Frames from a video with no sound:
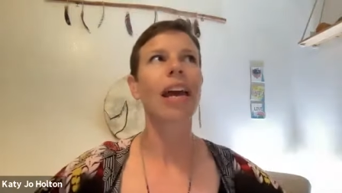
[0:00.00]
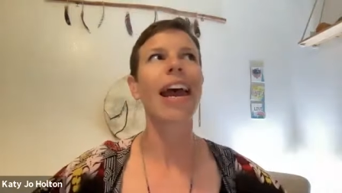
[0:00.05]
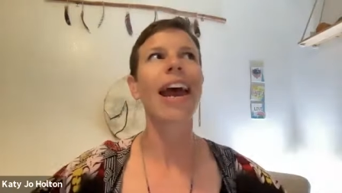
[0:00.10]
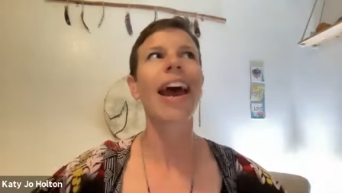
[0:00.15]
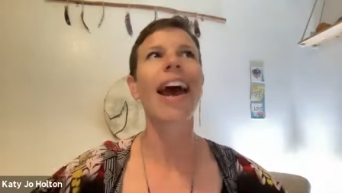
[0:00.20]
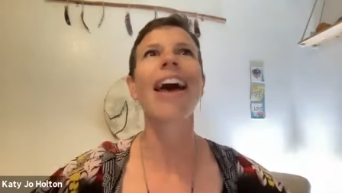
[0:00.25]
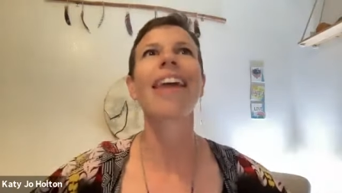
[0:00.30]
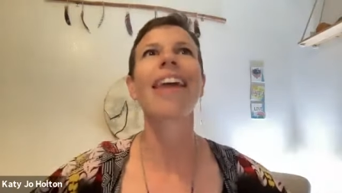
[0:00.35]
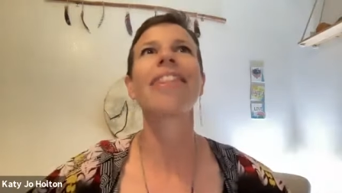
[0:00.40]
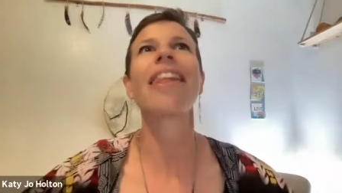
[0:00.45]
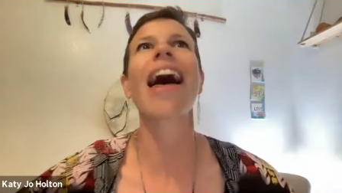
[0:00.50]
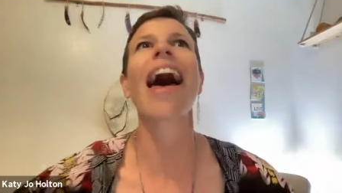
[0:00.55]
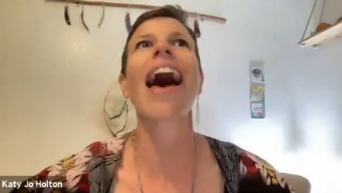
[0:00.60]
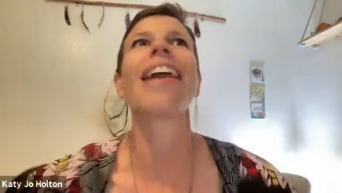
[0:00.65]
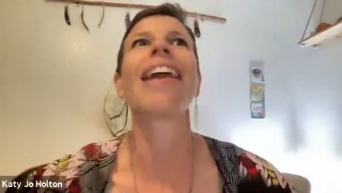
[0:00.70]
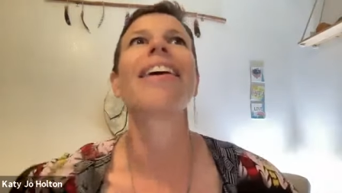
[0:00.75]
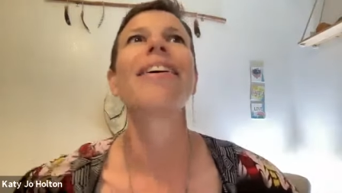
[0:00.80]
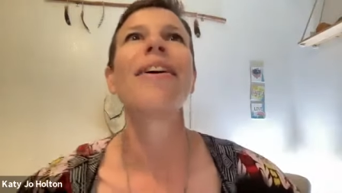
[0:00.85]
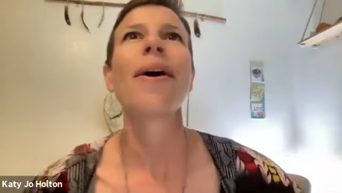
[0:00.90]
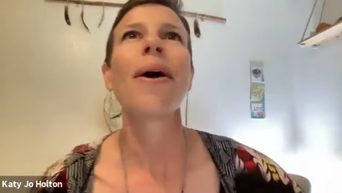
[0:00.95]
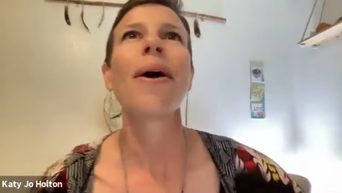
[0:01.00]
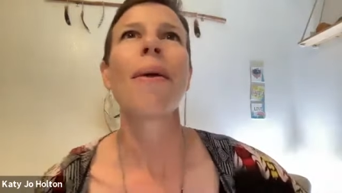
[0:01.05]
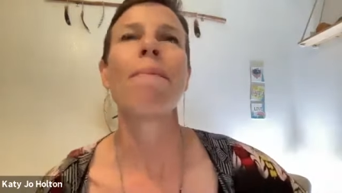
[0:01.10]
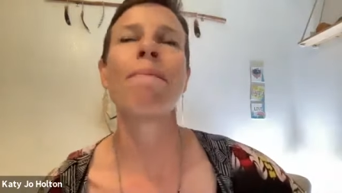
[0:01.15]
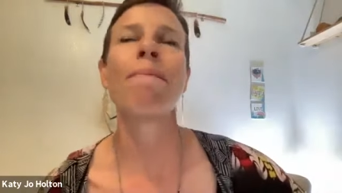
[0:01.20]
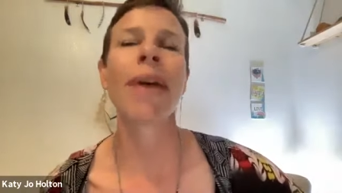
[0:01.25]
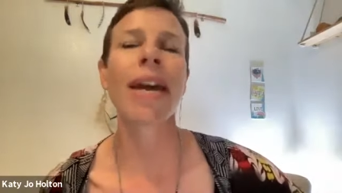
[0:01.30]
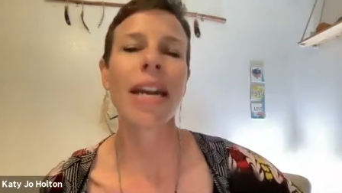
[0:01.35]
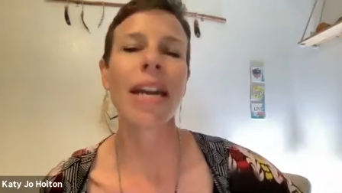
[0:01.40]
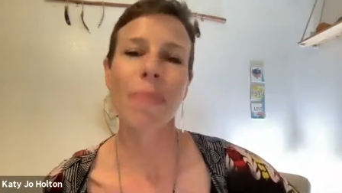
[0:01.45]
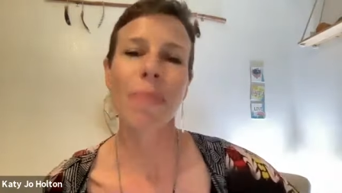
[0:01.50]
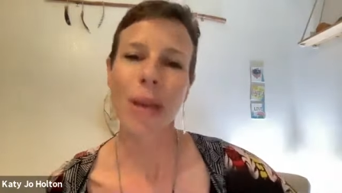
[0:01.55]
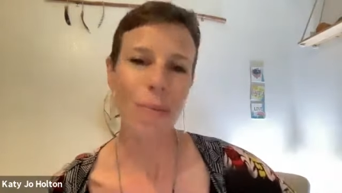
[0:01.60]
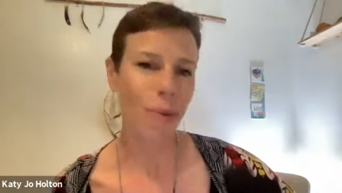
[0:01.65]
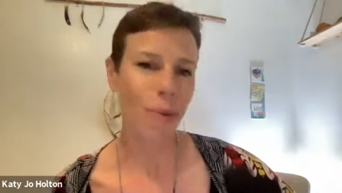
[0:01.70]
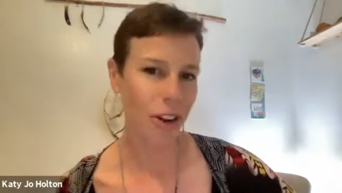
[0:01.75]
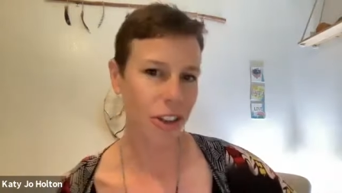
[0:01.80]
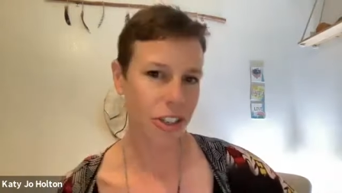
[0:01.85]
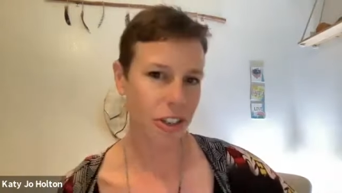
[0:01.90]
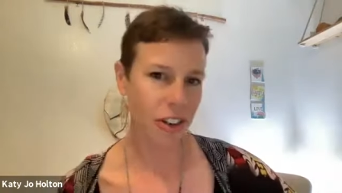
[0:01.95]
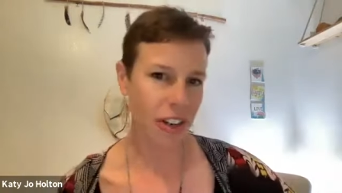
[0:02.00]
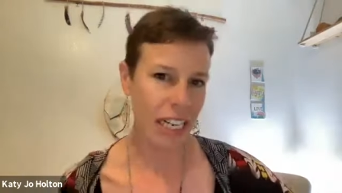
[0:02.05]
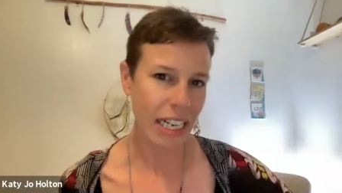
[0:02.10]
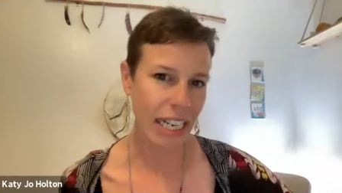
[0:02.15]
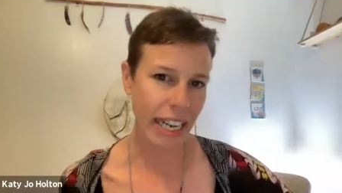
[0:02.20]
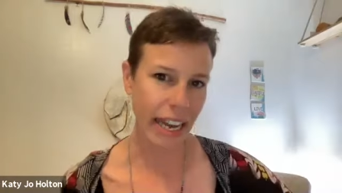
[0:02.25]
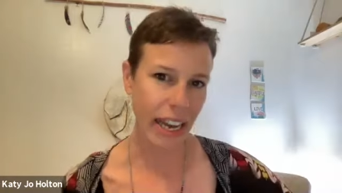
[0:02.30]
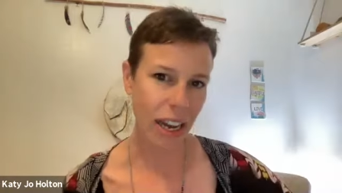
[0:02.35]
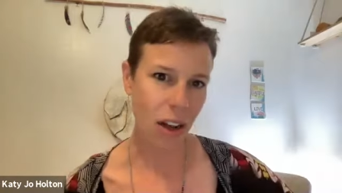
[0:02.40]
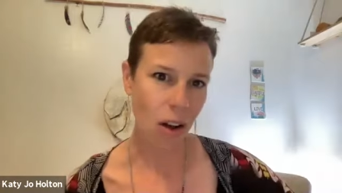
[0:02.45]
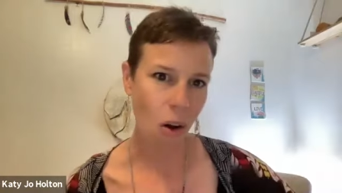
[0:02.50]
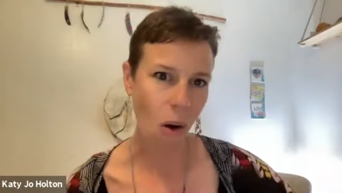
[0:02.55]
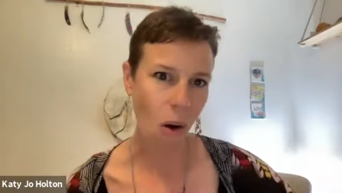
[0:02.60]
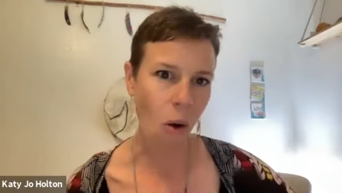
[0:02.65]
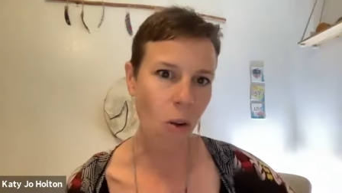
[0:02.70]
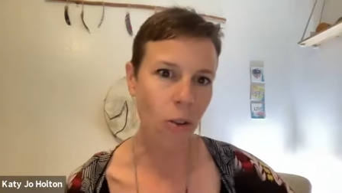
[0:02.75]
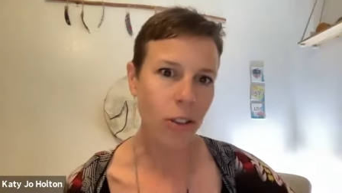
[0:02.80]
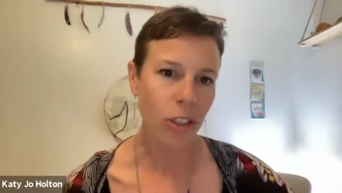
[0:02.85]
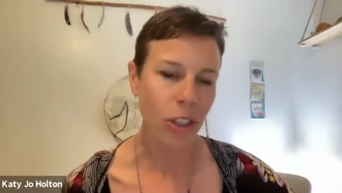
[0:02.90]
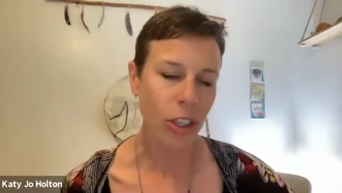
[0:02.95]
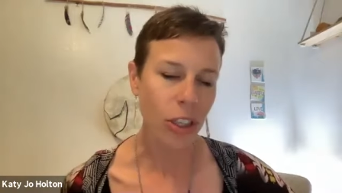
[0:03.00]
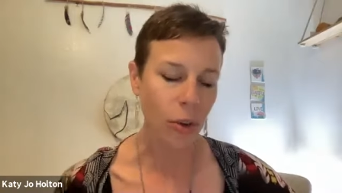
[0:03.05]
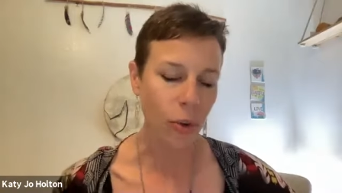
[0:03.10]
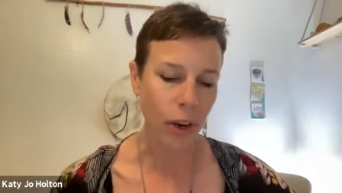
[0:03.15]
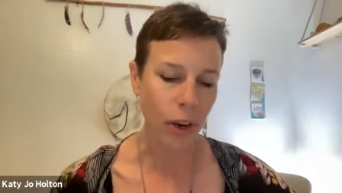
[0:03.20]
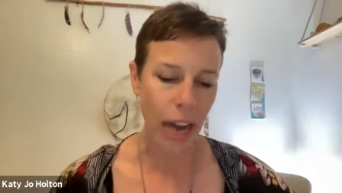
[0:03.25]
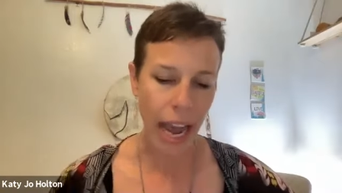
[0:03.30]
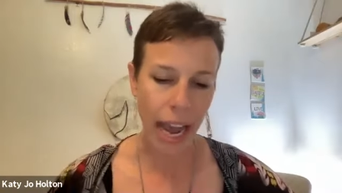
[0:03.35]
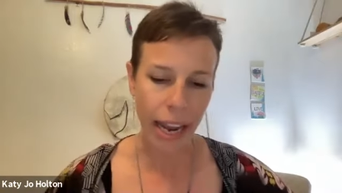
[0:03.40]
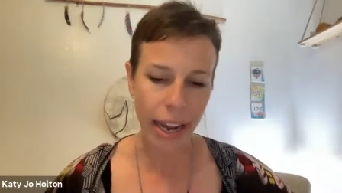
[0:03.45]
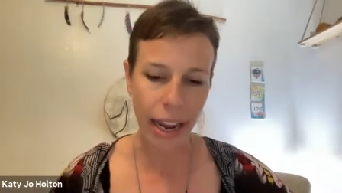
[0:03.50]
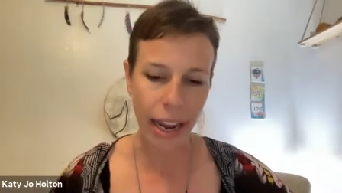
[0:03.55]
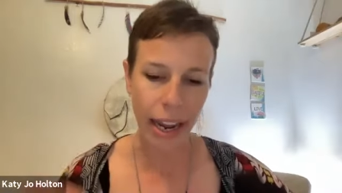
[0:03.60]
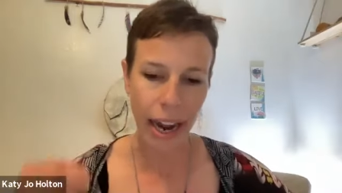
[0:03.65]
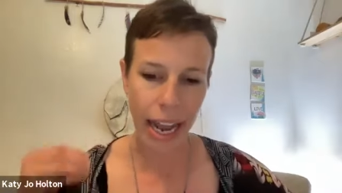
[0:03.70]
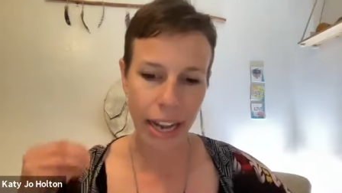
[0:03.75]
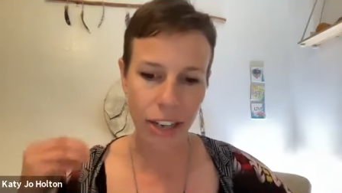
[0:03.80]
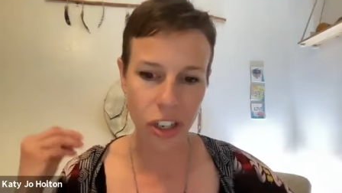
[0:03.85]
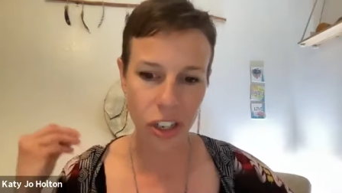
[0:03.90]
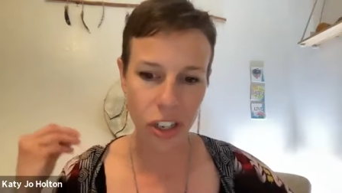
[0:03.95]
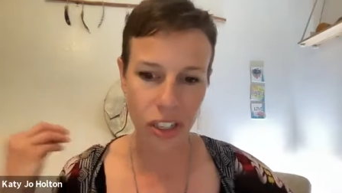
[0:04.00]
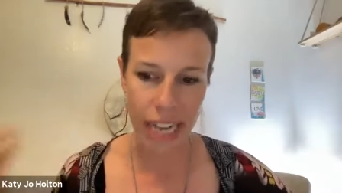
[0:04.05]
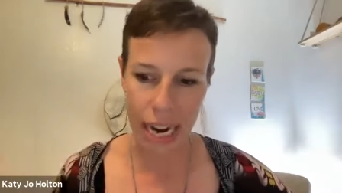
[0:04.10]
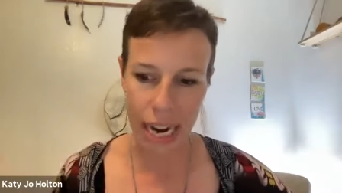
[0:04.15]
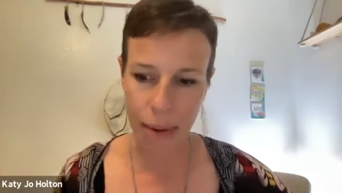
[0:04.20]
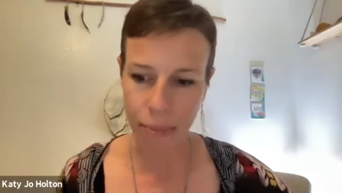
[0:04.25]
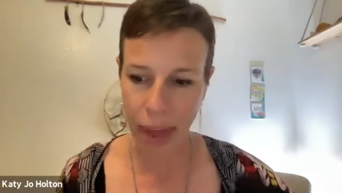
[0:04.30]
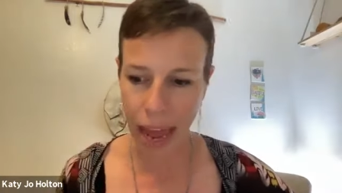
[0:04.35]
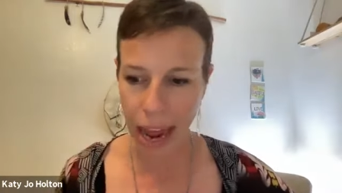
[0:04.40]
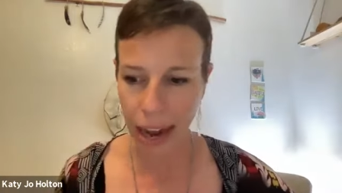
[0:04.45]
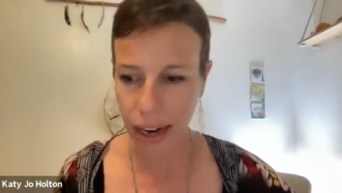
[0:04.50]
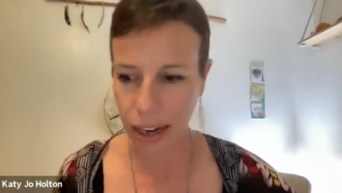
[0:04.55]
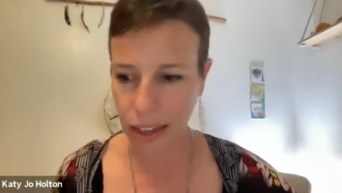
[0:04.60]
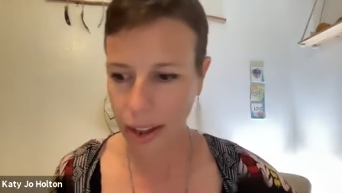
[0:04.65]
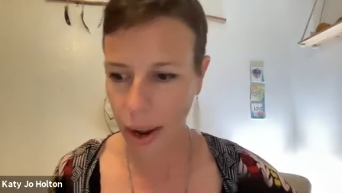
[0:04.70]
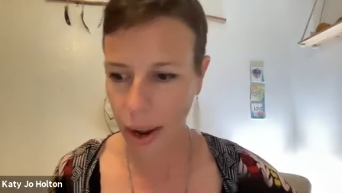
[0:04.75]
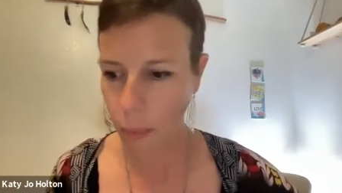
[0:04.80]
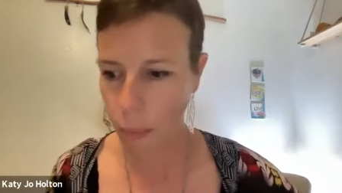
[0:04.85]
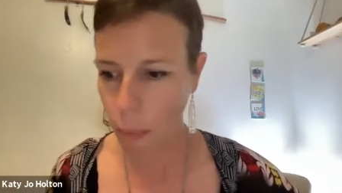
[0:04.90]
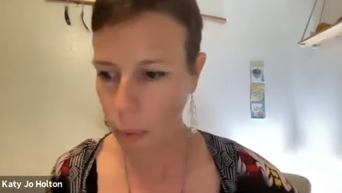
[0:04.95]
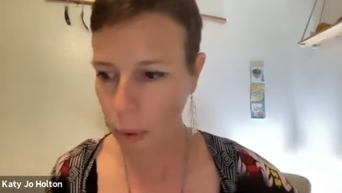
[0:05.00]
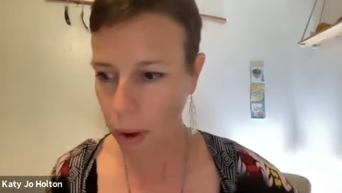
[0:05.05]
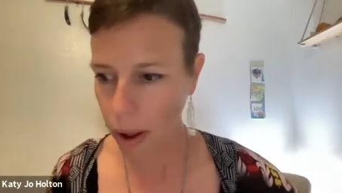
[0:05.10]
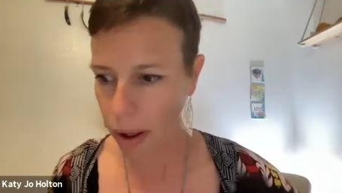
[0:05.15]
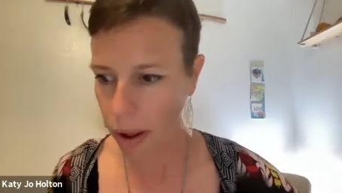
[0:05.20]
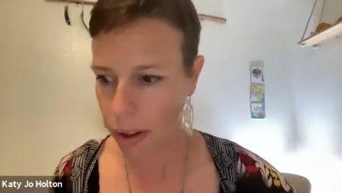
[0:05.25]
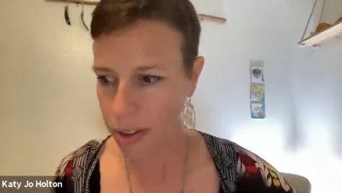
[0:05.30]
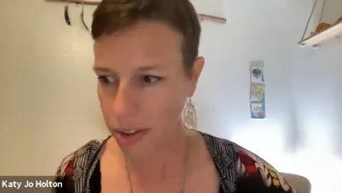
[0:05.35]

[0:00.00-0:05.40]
and that many people are starting to get called to and i and i just name that because i uh,